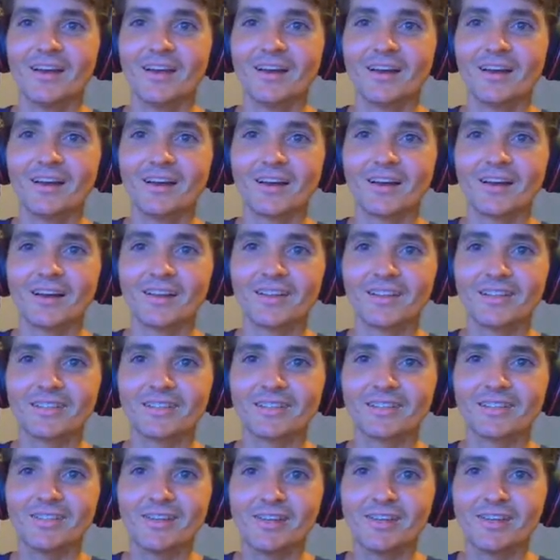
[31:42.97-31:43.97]
Uh,
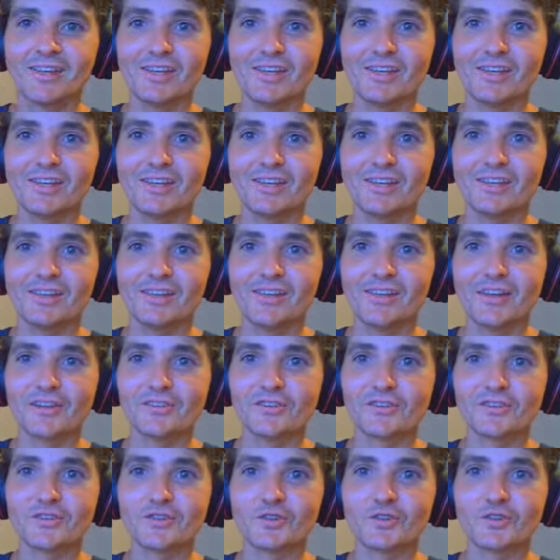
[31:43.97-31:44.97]
let's see, there's
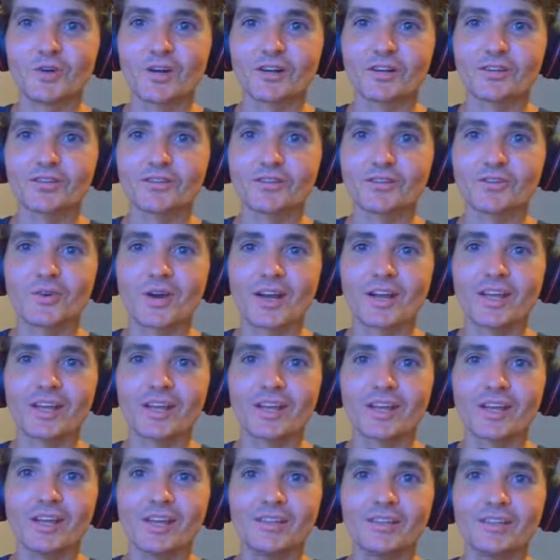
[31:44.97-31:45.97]
a truck
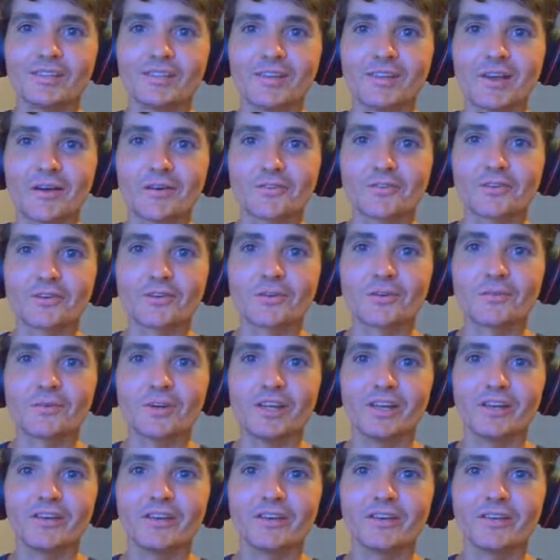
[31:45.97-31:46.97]
strike in South
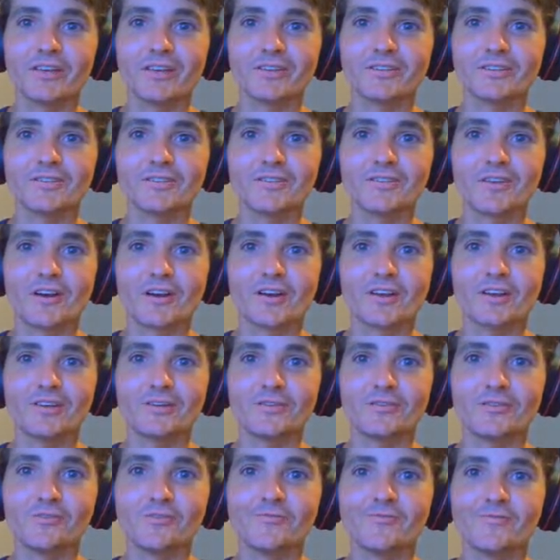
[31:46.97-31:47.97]
Korea that's starting
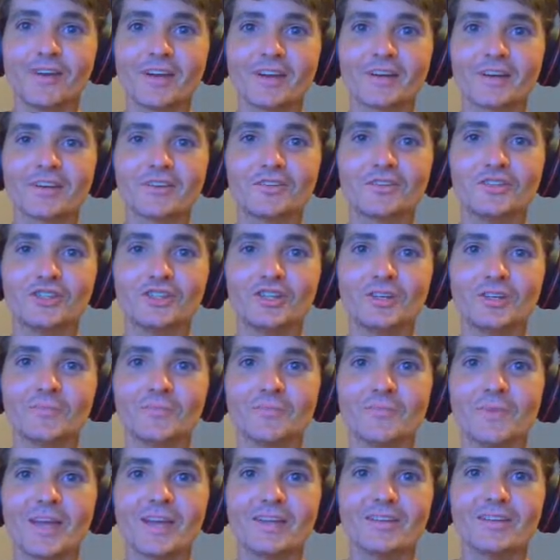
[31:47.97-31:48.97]
to affect chip
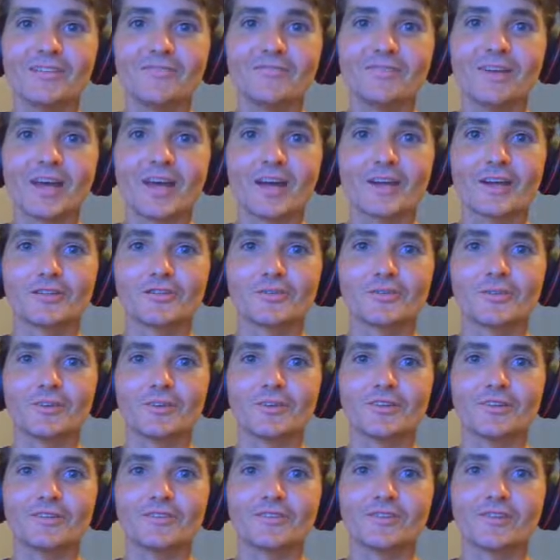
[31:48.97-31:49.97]

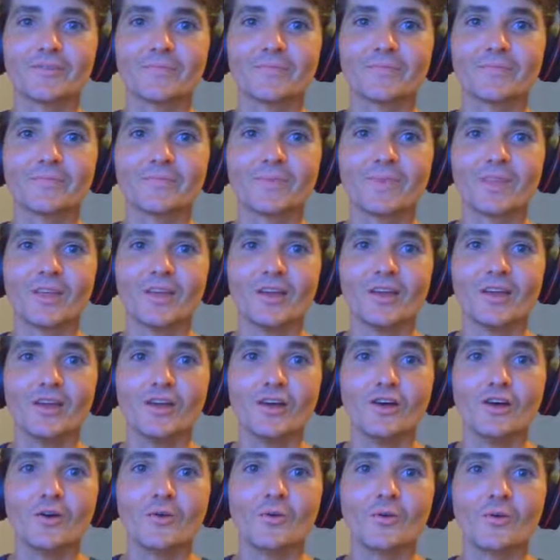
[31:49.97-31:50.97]
manufacturers
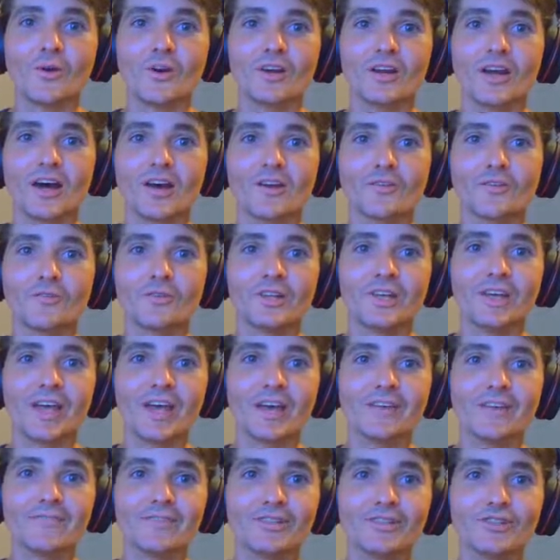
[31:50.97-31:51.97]
who are not only
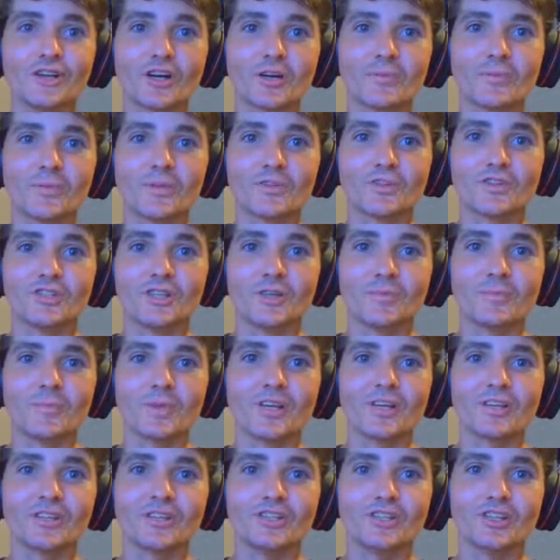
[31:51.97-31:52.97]
having trouble
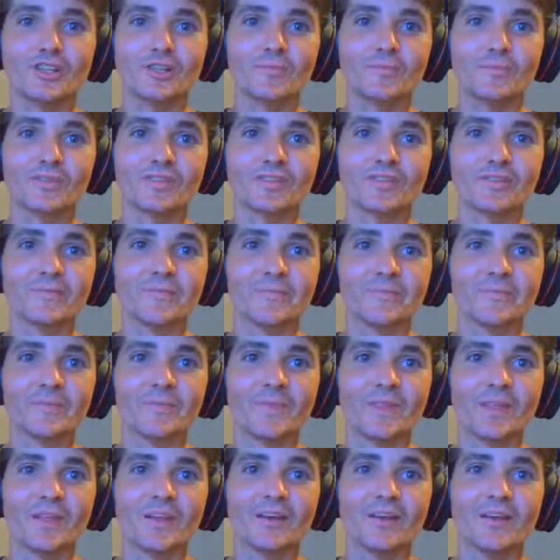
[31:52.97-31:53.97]
shipping chips,
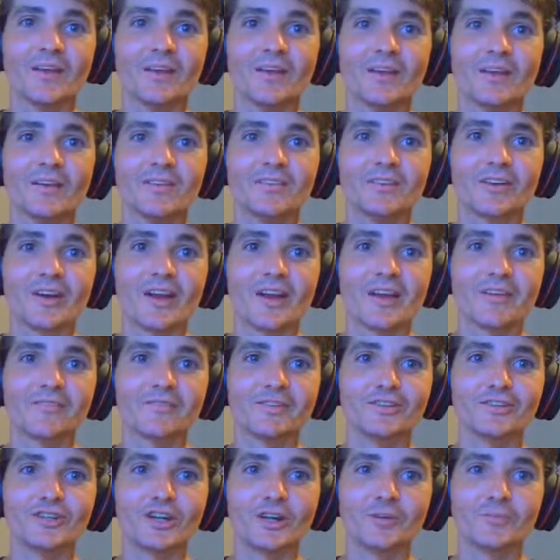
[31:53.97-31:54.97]
they're
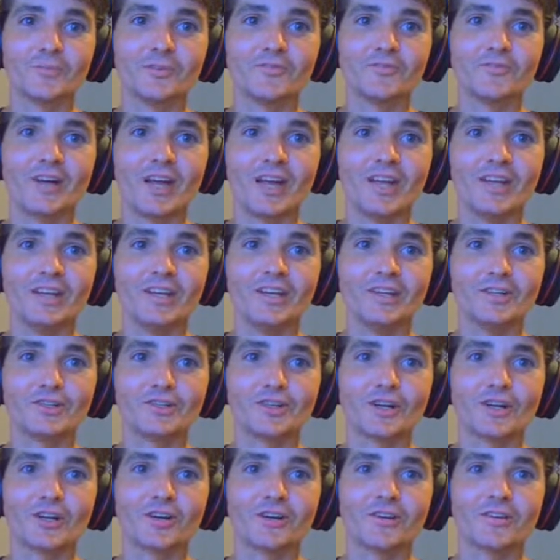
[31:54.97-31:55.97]
having trouble finding
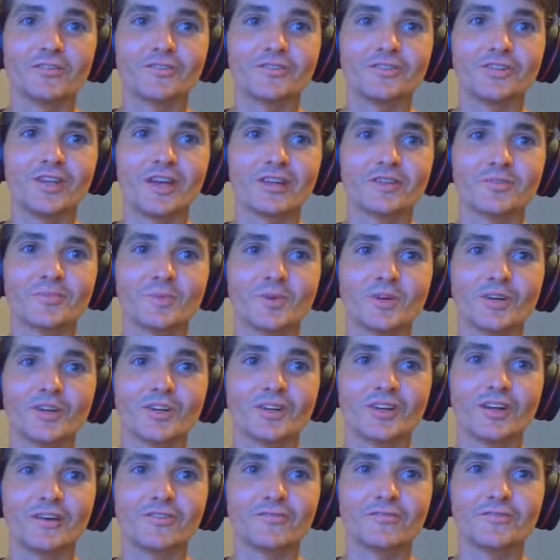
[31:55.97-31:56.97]
truckers desperate
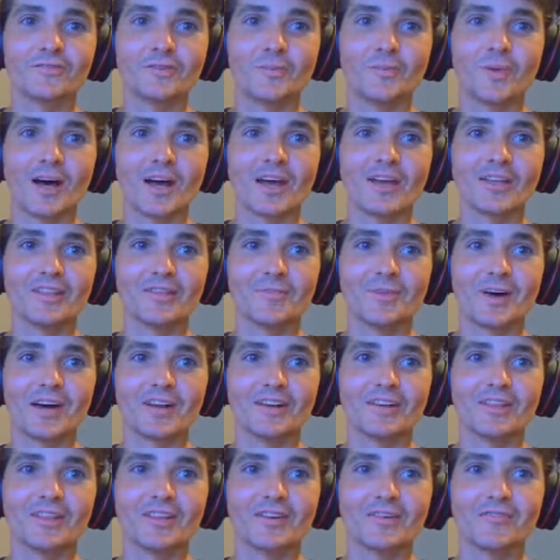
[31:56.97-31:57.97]
enough to buy them out
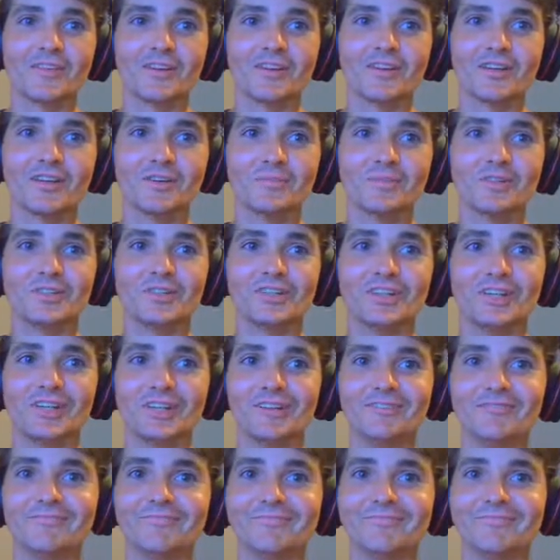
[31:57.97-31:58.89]
of their vending machine.